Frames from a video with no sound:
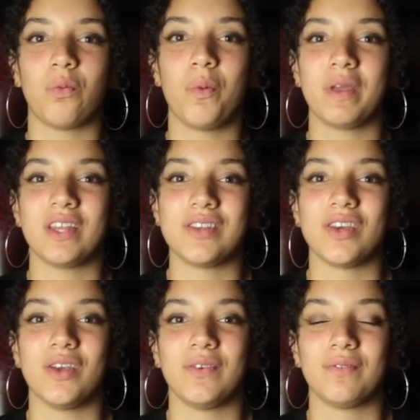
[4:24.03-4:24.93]
what are we gonna
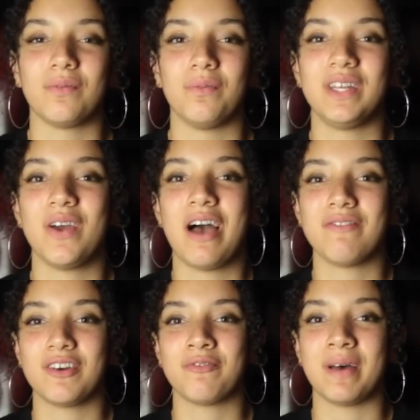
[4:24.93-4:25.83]
do? We don't
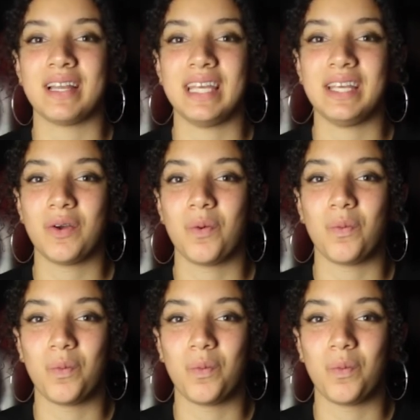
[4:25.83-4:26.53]
have enough money.